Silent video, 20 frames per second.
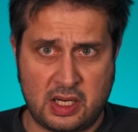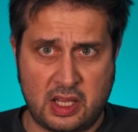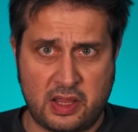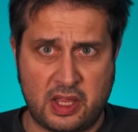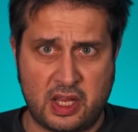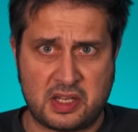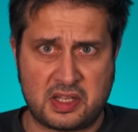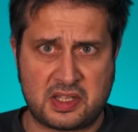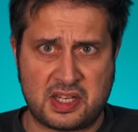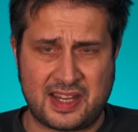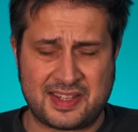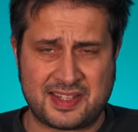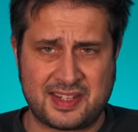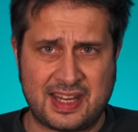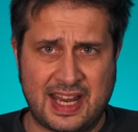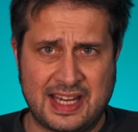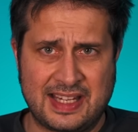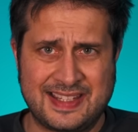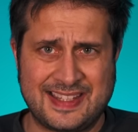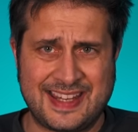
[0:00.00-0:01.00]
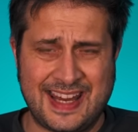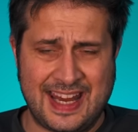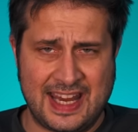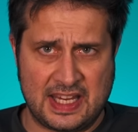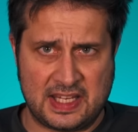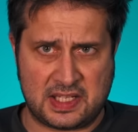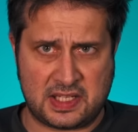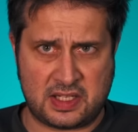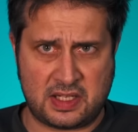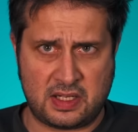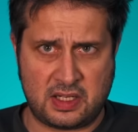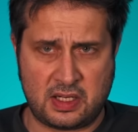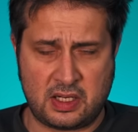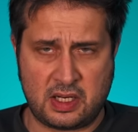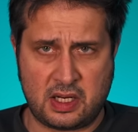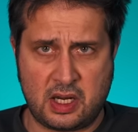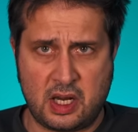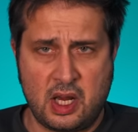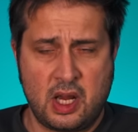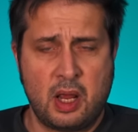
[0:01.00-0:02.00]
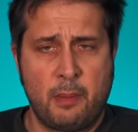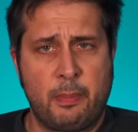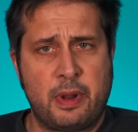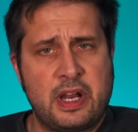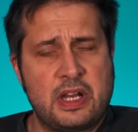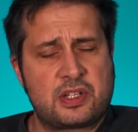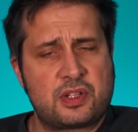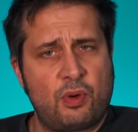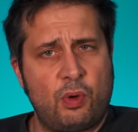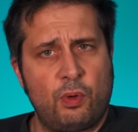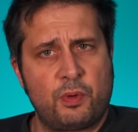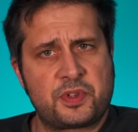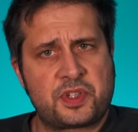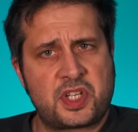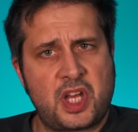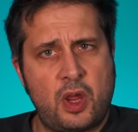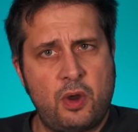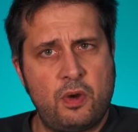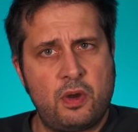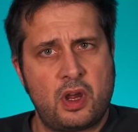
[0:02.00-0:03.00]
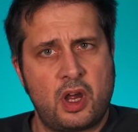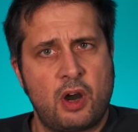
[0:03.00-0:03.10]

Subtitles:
that doesn't exist, but it's also